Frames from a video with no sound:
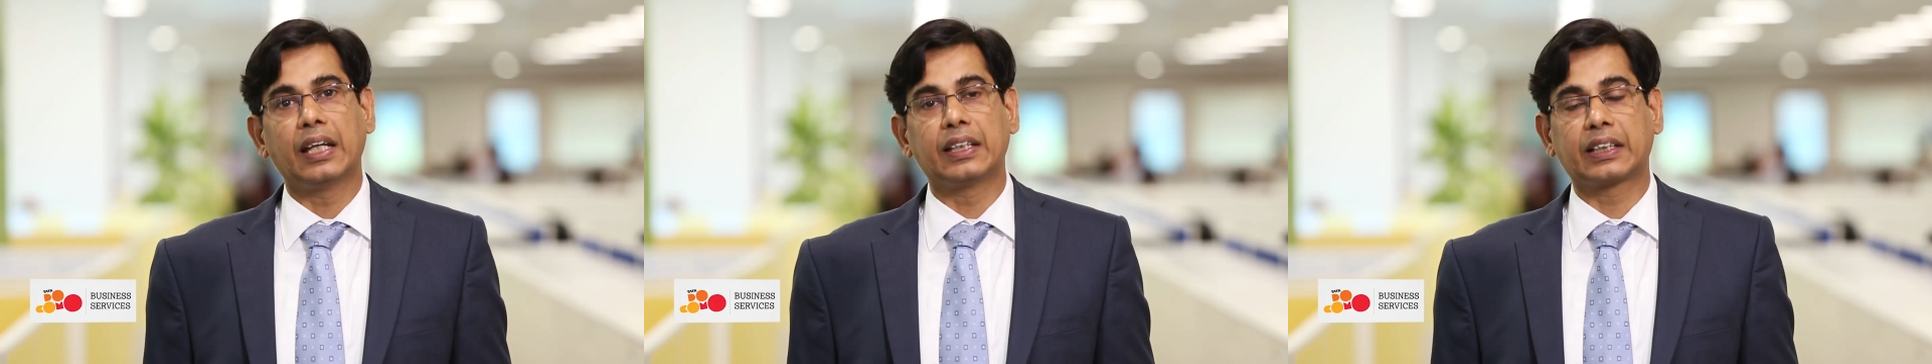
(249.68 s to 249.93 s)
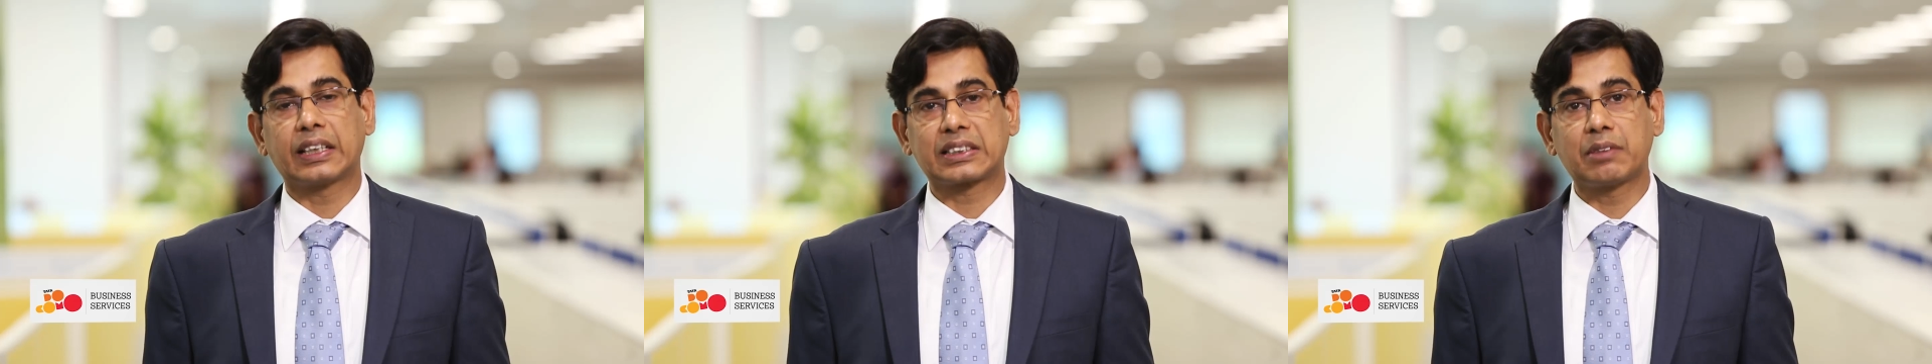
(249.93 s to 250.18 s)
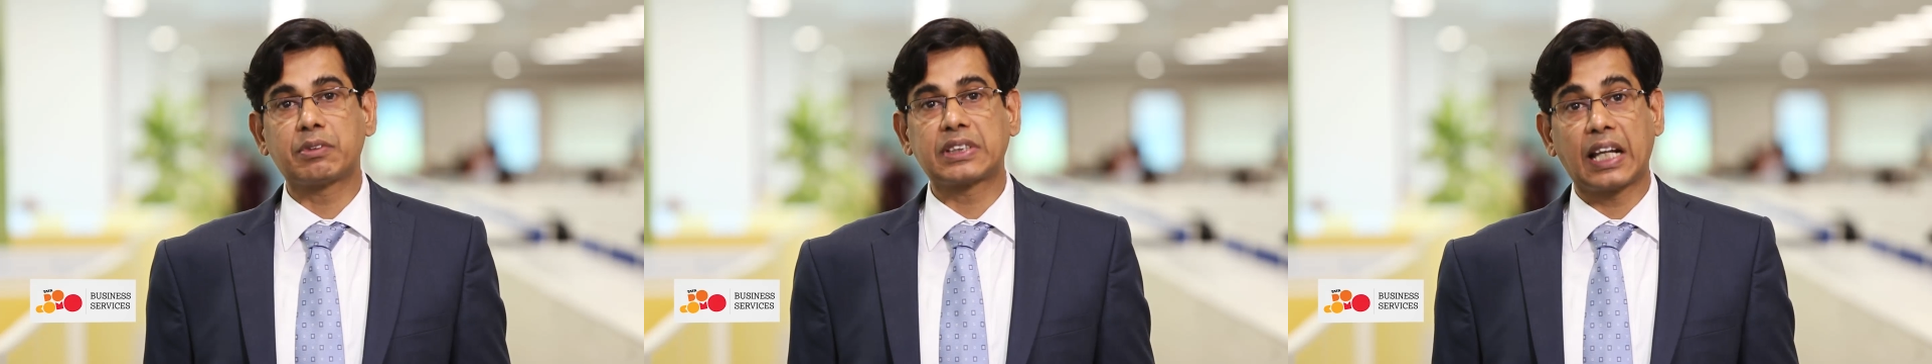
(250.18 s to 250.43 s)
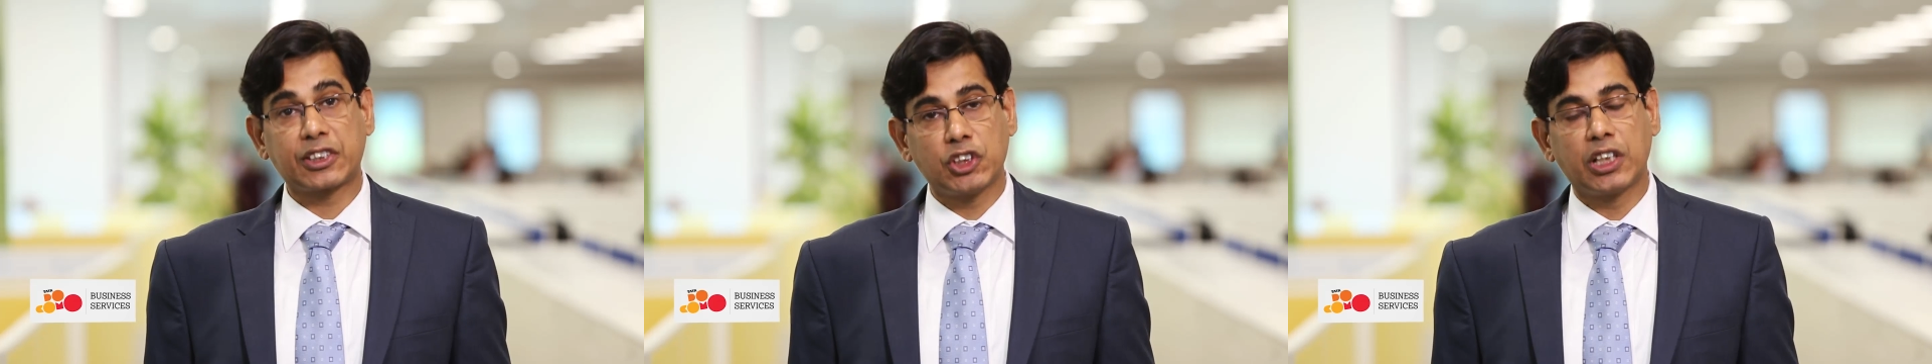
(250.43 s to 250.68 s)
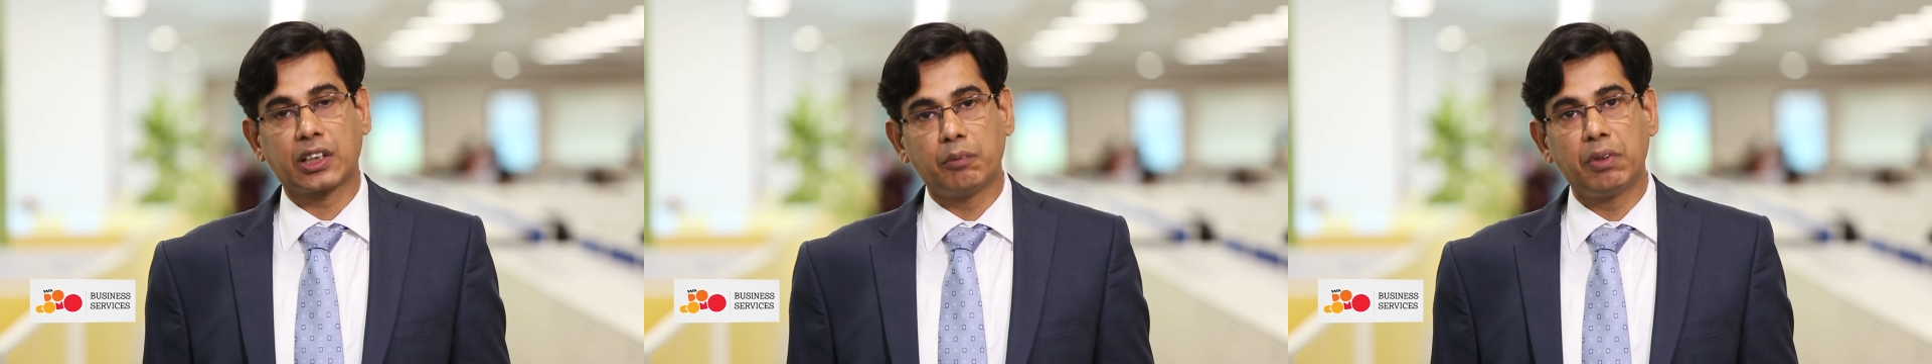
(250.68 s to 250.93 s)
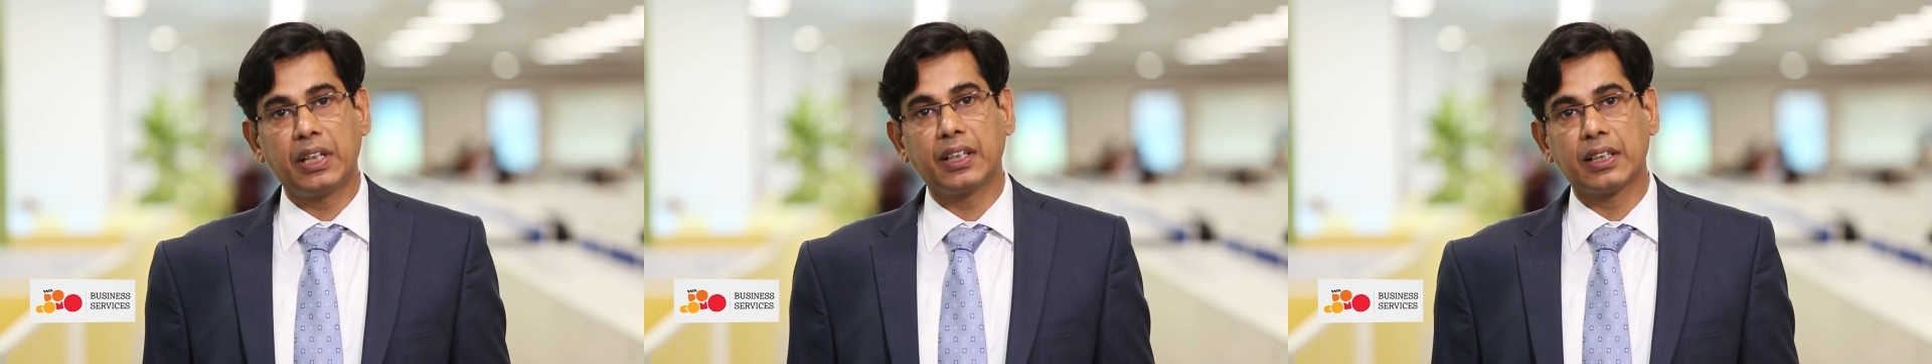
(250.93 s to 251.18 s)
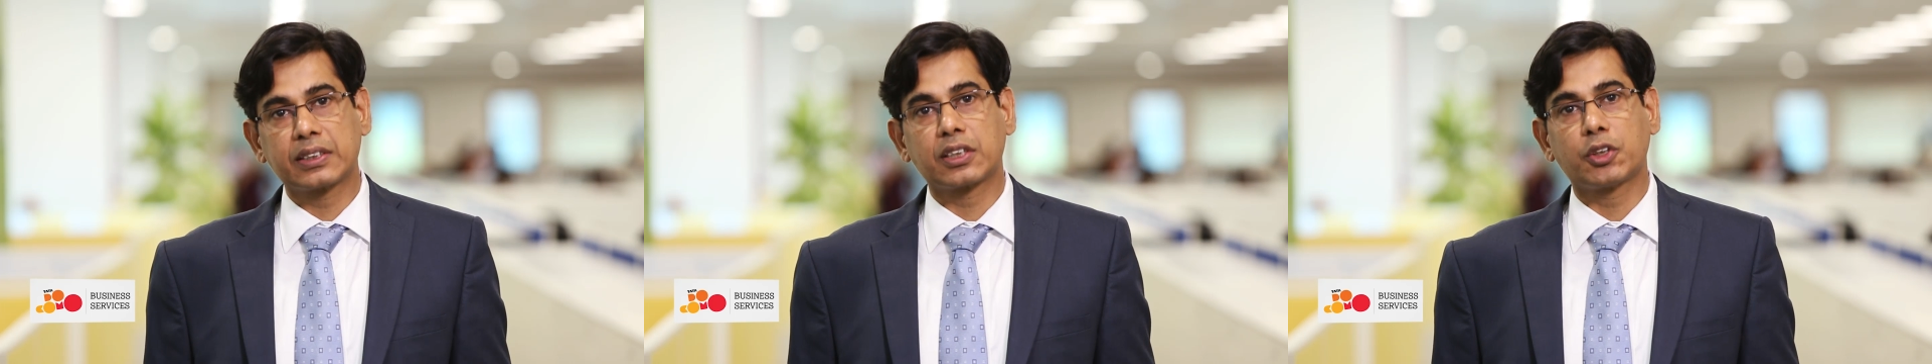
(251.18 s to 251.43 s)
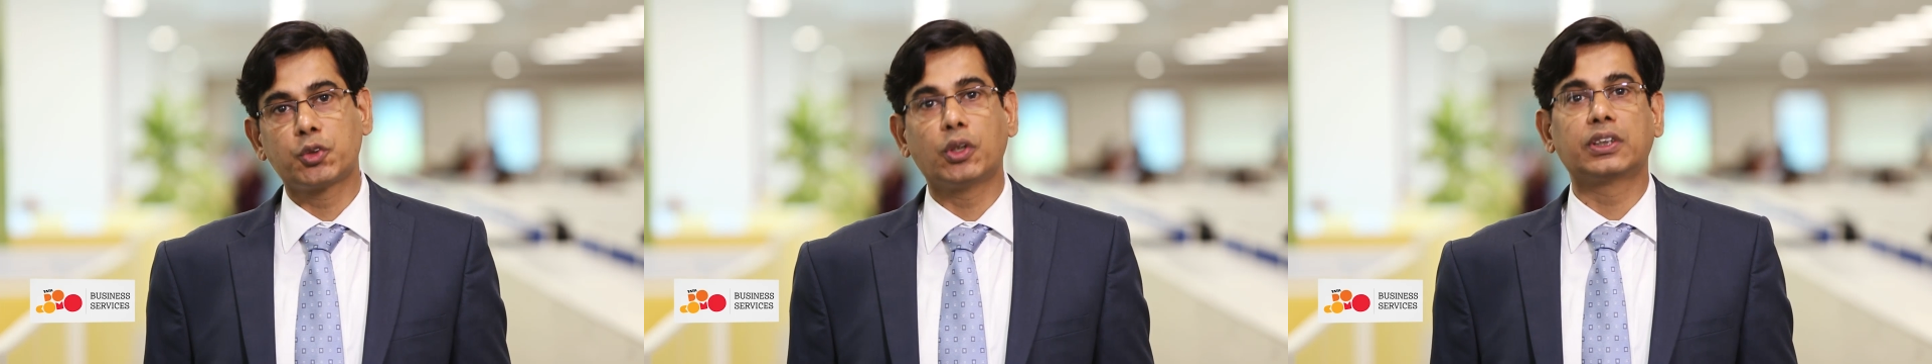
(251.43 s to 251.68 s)
And the customers are actually recommending us
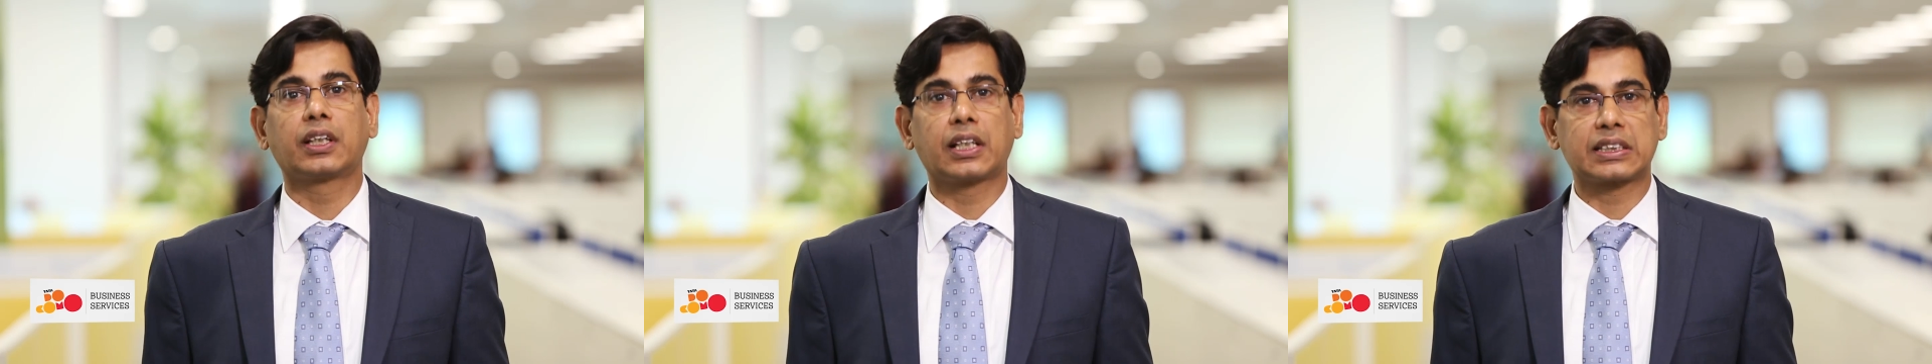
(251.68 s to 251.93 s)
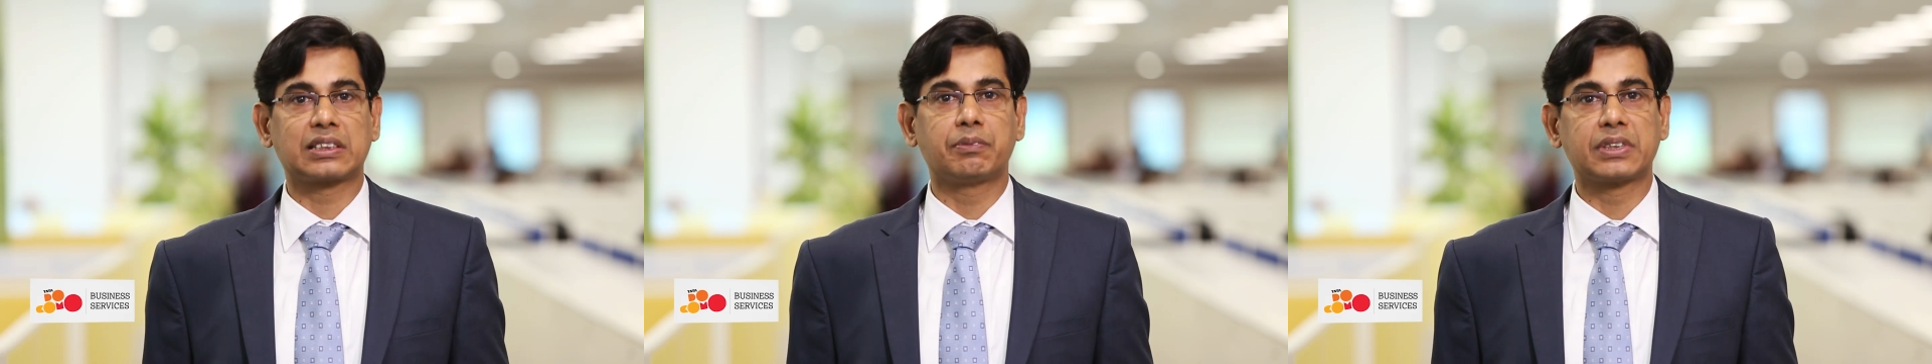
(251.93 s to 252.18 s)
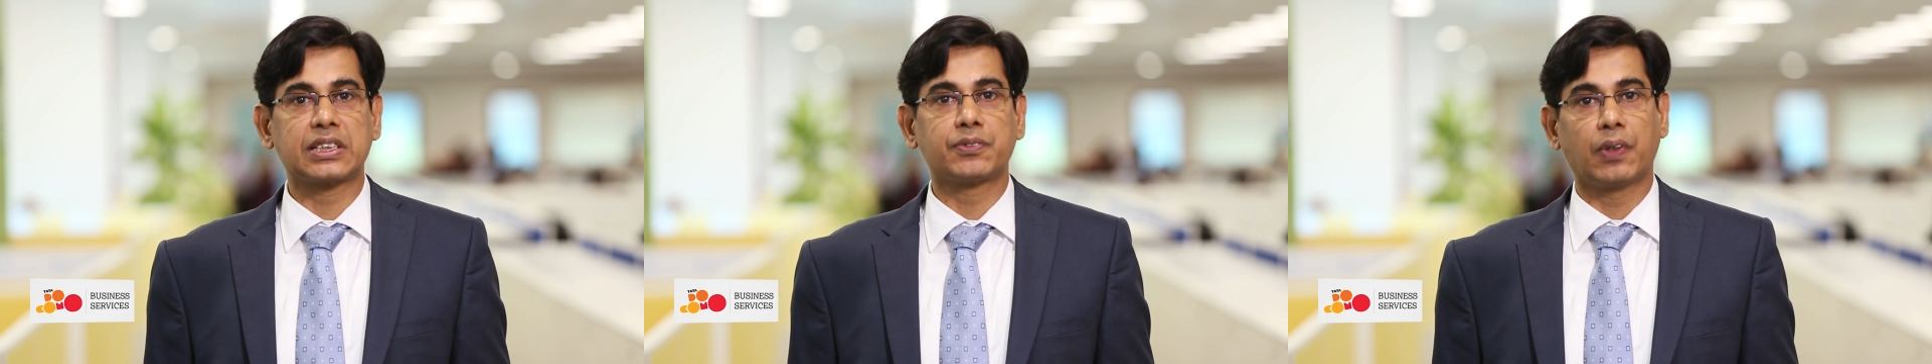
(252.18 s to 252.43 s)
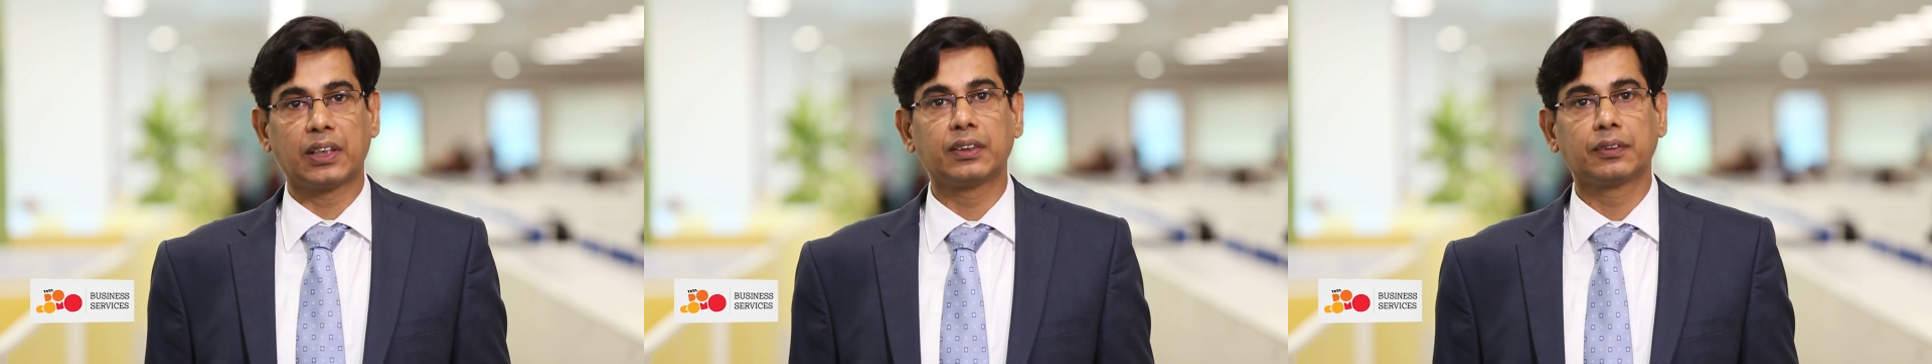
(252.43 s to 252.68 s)
to other customers as well.